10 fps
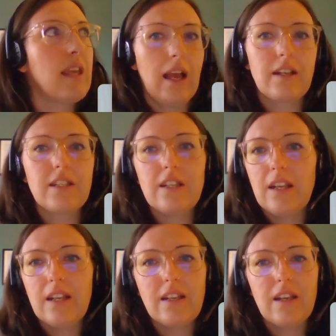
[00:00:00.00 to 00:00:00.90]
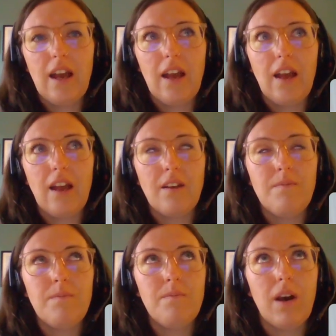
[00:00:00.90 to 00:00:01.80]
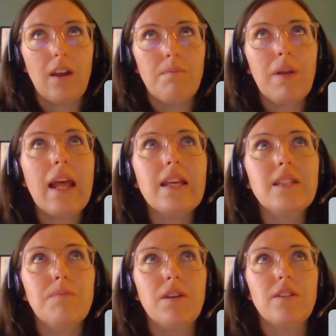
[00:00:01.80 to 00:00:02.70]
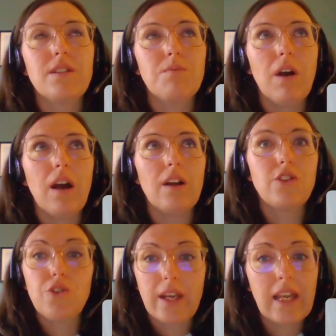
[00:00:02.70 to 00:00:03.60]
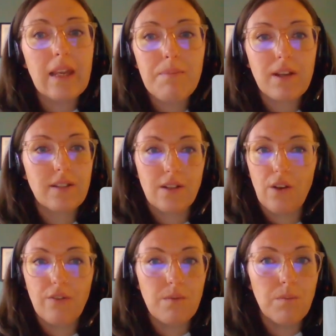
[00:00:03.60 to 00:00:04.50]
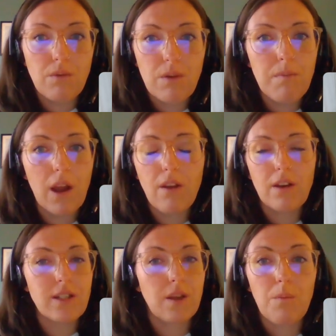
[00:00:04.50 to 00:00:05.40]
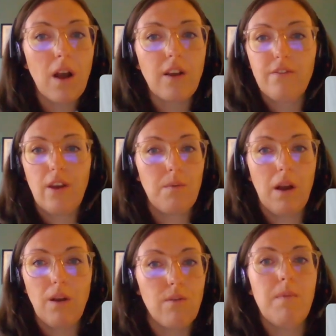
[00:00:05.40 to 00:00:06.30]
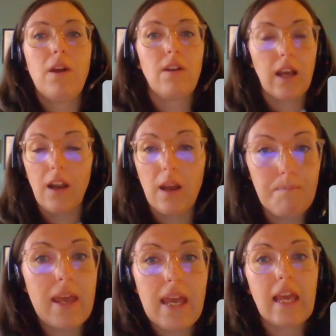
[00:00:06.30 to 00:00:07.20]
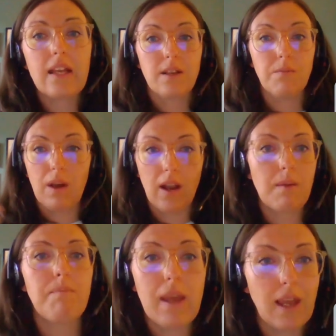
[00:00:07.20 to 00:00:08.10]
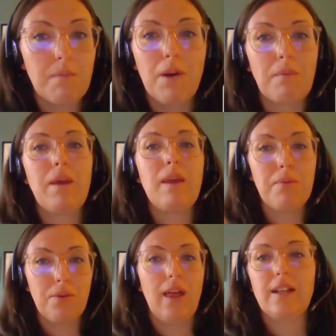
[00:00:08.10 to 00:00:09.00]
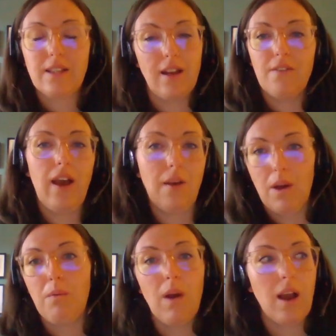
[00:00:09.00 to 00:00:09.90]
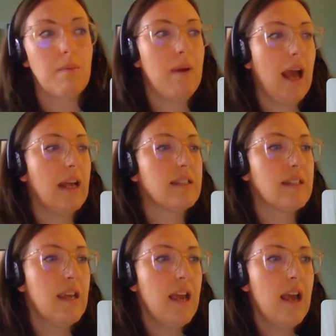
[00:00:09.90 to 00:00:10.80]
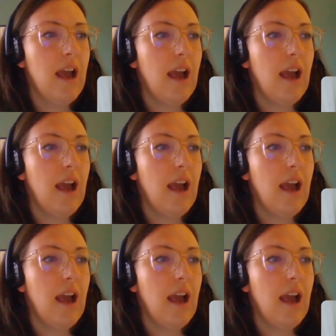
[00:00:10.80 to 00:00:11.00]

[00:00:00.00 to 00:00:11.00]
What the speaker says: yeah, my placements were tricky because a lot of them were remote. I don't work very well remotely. I like being somewhere, I like being among people. That's kind of how I work best.